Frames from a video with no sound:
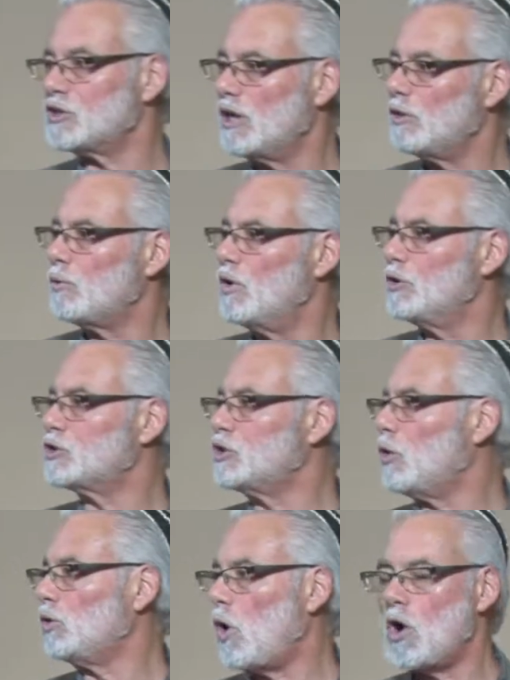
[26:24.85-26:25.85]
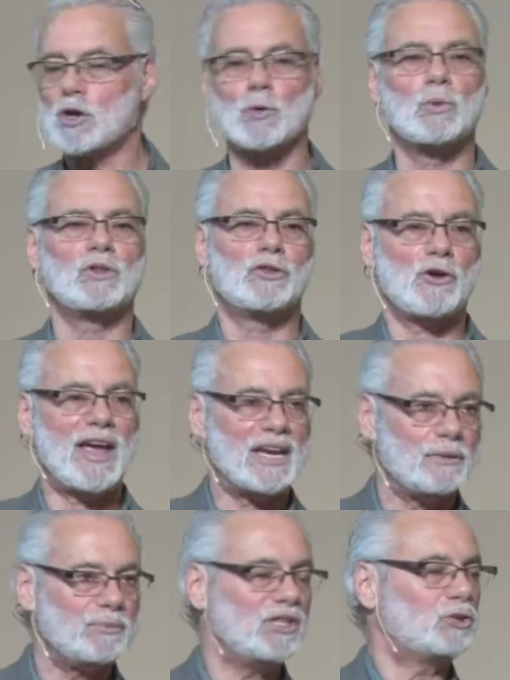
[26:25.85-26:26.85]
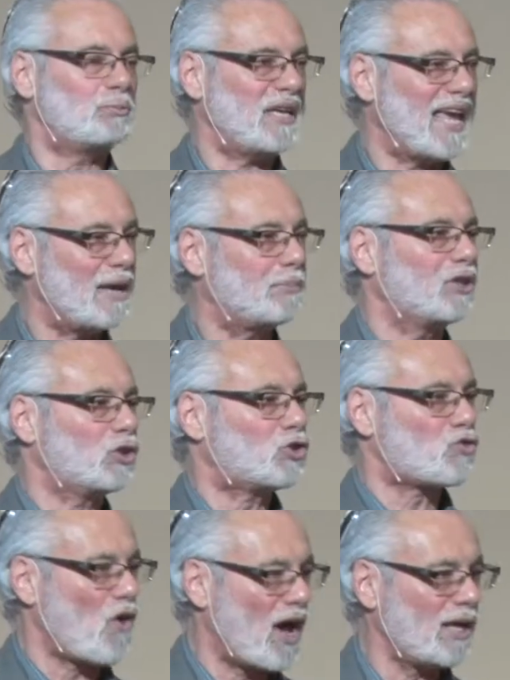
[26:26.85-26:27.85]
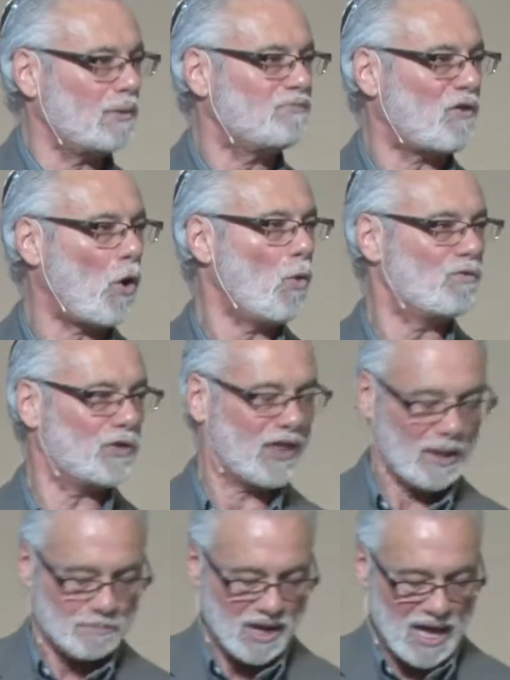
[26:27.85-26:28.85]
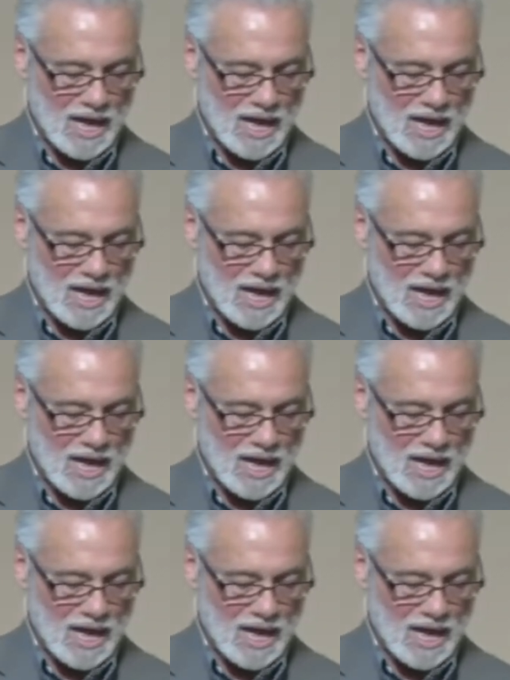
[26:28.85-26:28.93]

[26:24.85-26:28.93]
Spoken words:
In other words, no longer will their enemies be able to triumph over them.